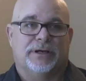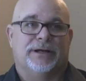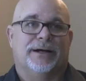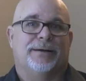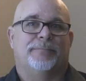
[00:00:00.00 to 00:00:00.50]

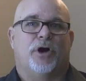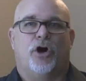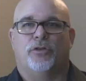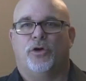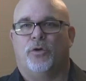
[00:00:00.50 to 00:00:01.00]

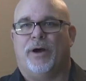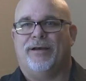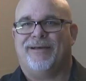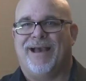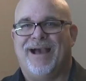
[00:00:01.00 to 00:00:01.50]
although
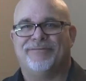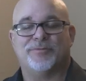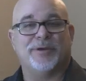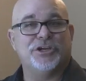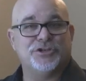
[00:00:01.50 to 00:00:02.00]
I have
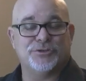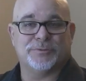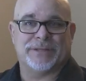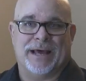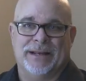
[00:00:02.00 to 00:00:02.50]
some issues
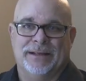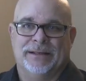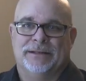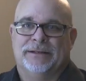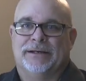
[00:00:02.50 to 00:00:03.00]
with that.
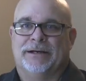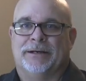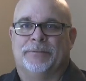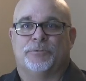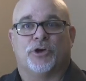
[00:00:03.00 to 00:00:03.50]

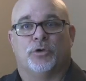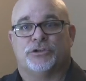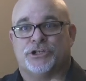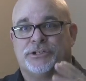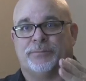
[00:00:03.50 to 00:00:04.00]
So
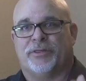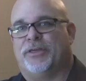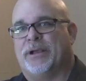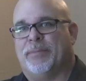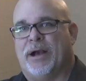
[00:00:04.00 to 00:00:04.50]
just something to
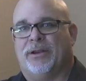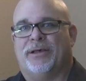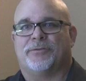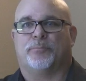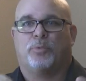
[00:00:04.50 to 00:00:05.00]
think about
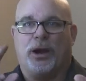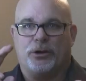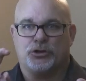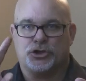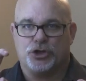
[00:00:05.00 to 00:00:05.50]
as a
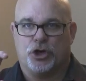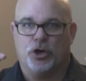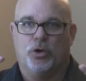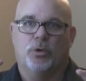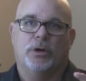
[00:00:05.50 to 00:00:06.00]
bridal
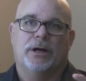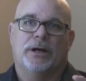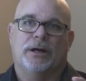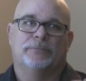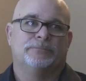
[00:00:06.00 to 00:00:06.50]

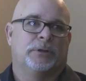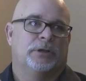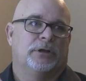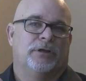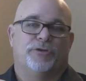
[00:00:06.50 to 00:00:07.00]
show,
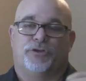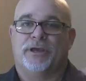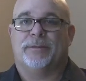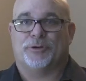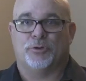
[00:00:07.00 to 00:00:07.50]
if you're
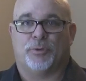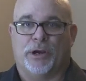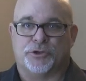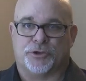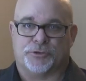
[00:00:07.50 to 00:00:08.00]
thinking about doing
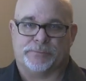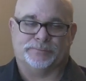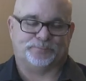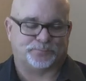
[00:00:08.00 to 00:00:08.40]
bridal shows.